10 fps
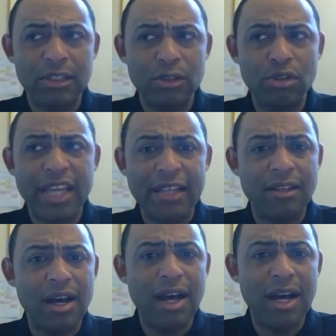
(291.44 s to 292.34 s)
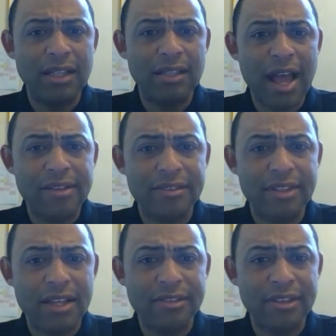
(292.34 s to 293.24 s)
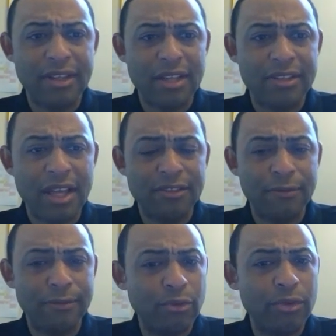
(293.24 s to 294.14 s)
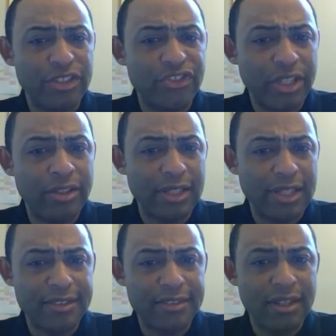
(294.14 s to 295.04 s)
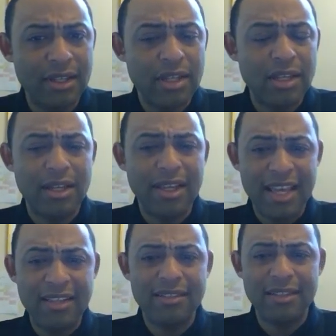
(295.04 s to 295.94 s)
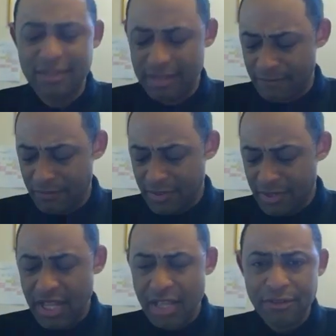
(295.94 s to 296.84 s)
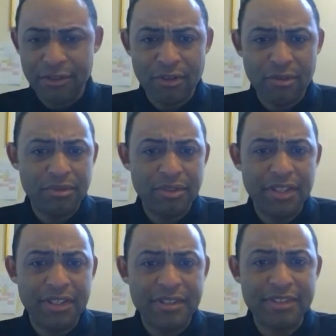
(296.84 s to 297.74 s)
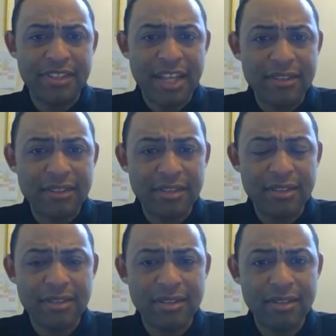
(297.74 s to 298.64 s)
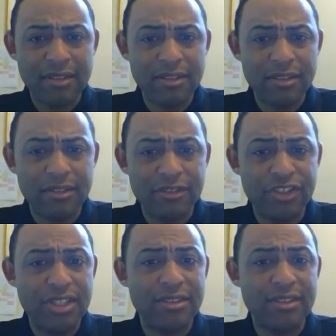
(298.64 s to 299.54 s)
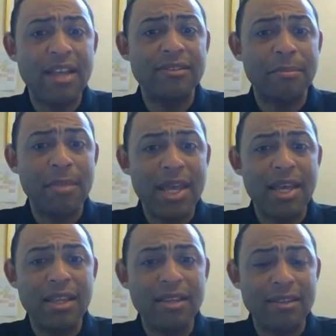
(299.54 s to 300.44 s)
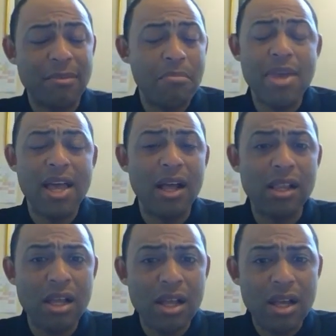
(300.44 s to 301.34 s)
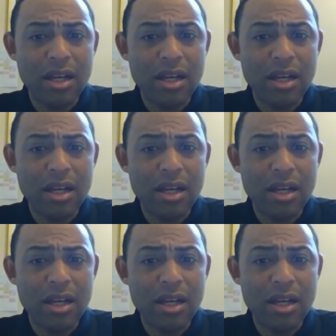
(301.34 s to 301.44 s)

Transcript: look at God as a fluid, genderless entity that sent Jesus as a man, as a male,